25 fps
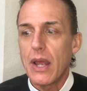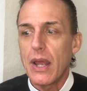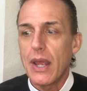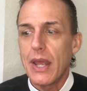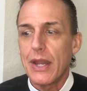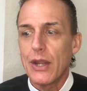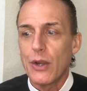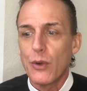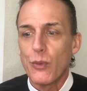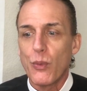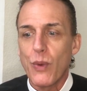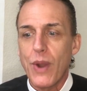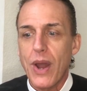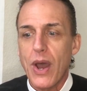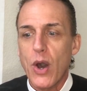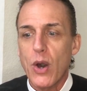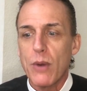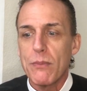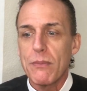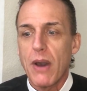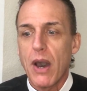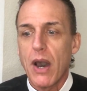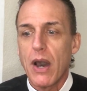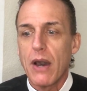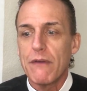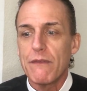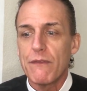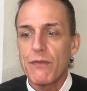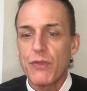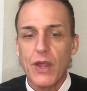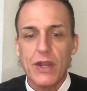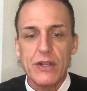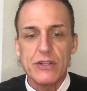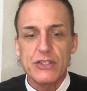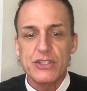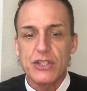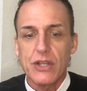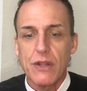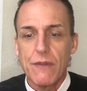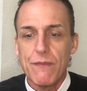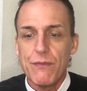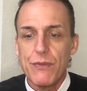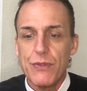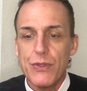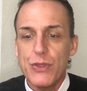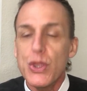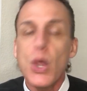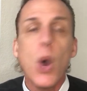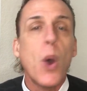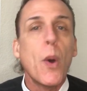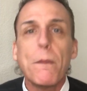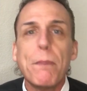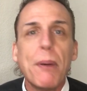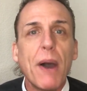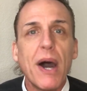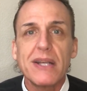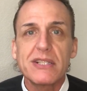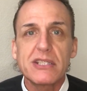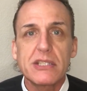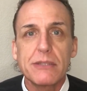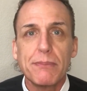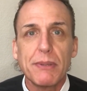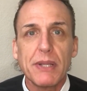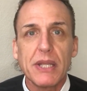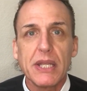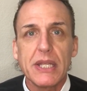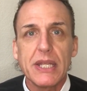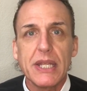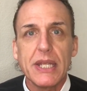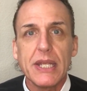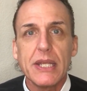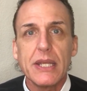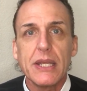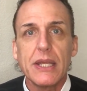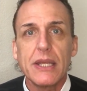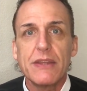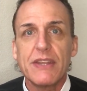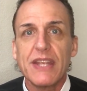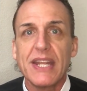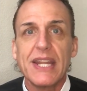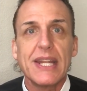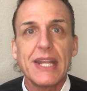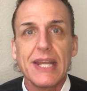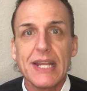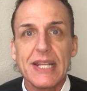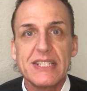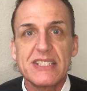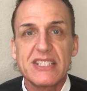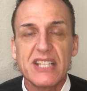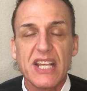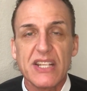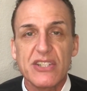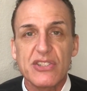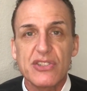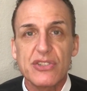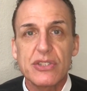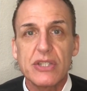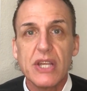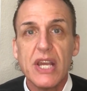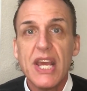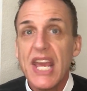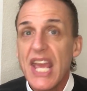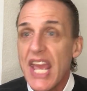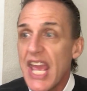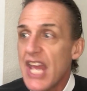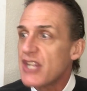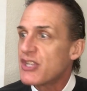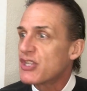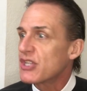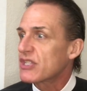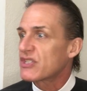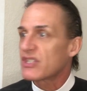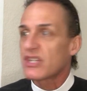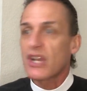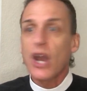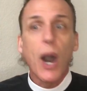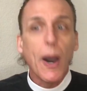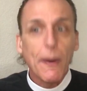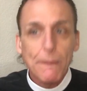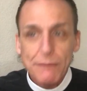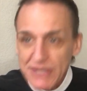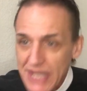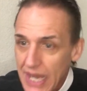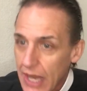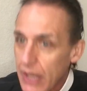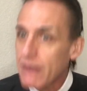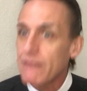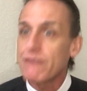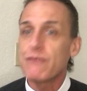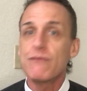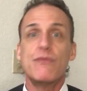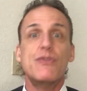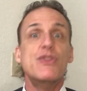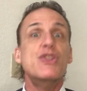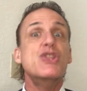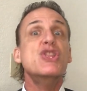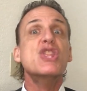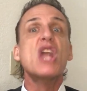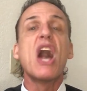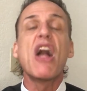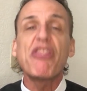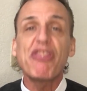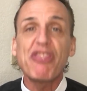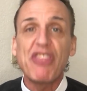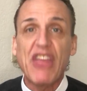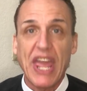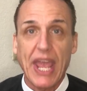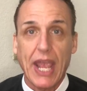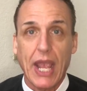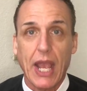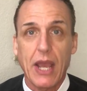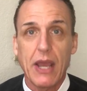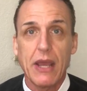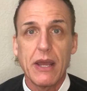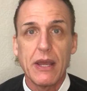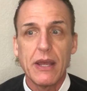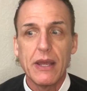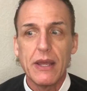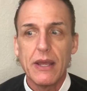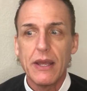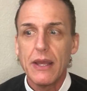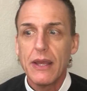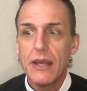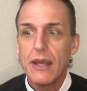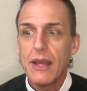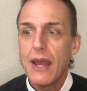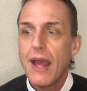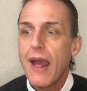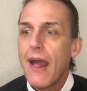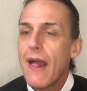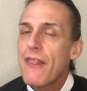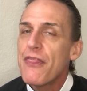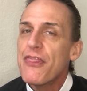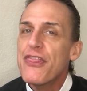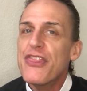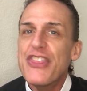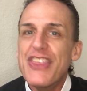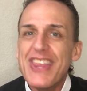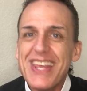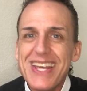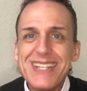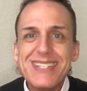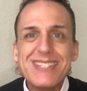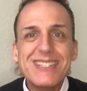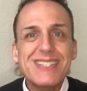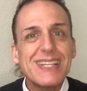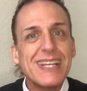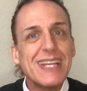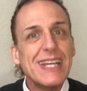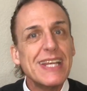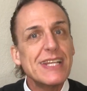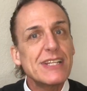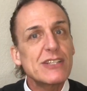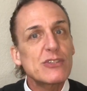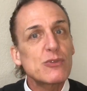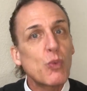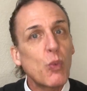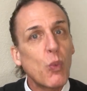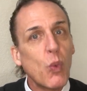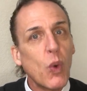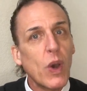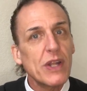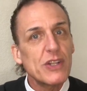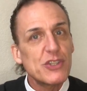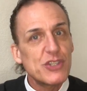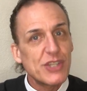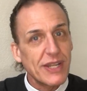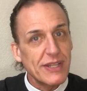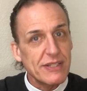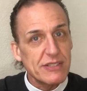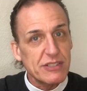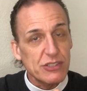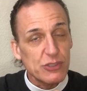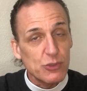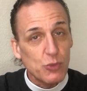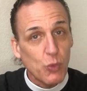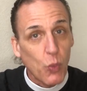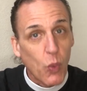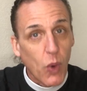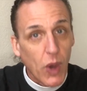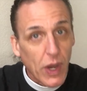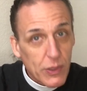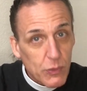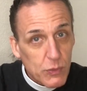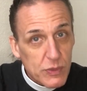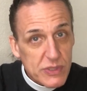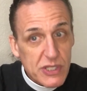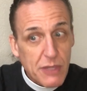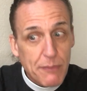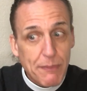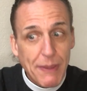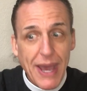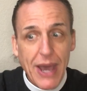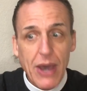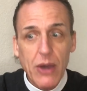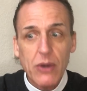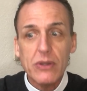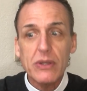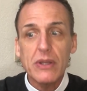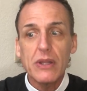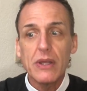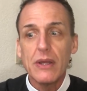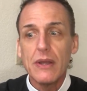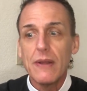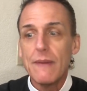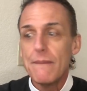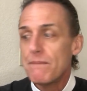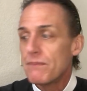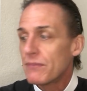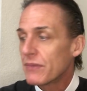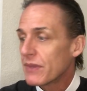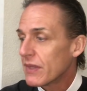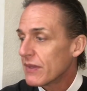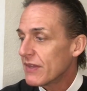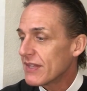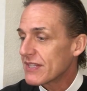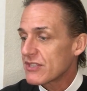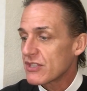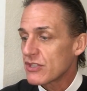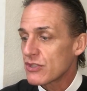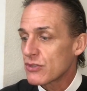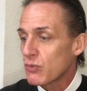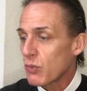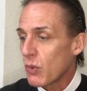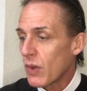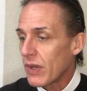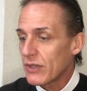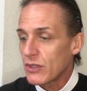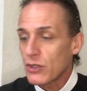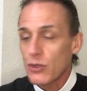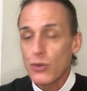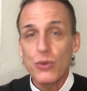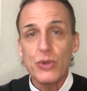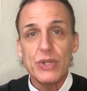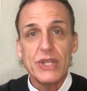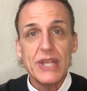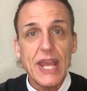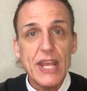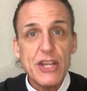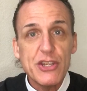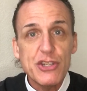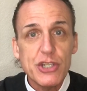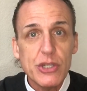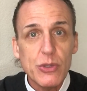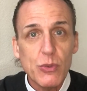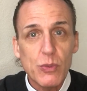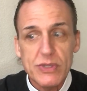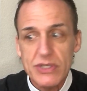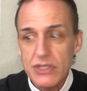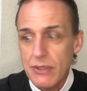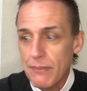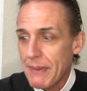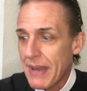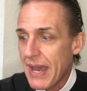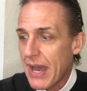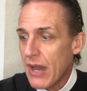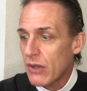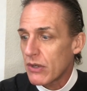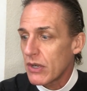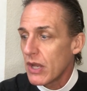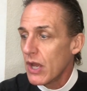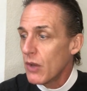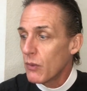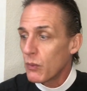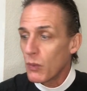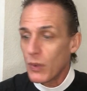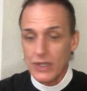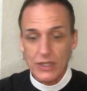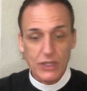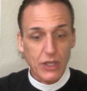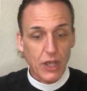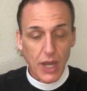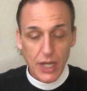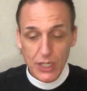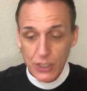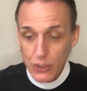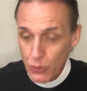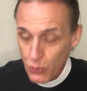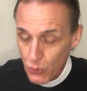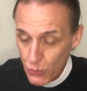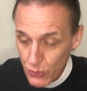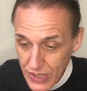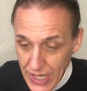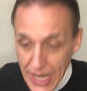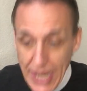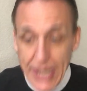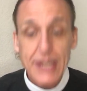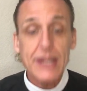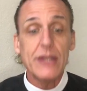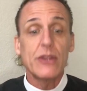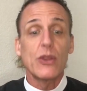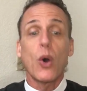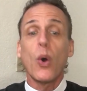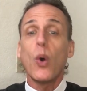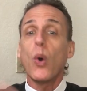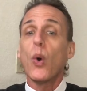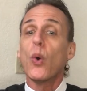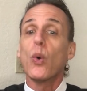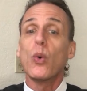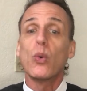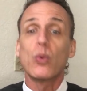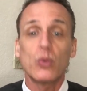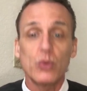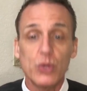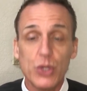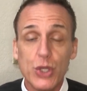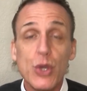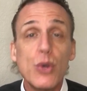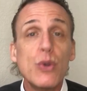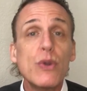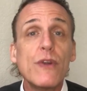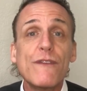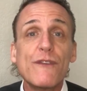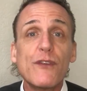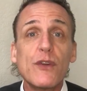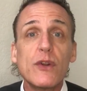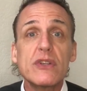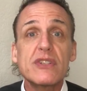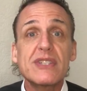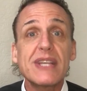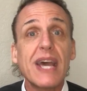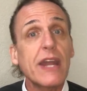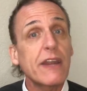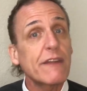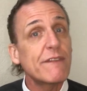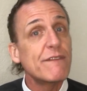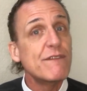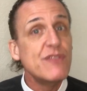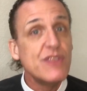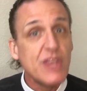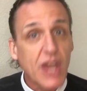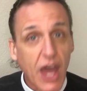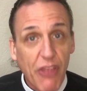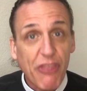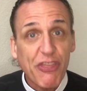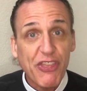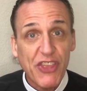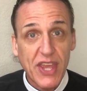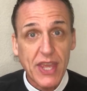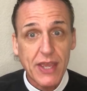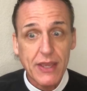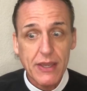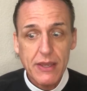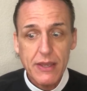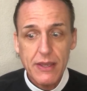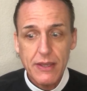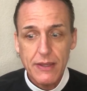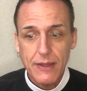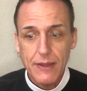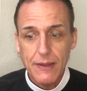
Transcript: in a realm of there's no possibility that it exists. It just comes out of nothing. This is what Genesis 1 was about. This is what creation was about when God created the whole universe out of nothing.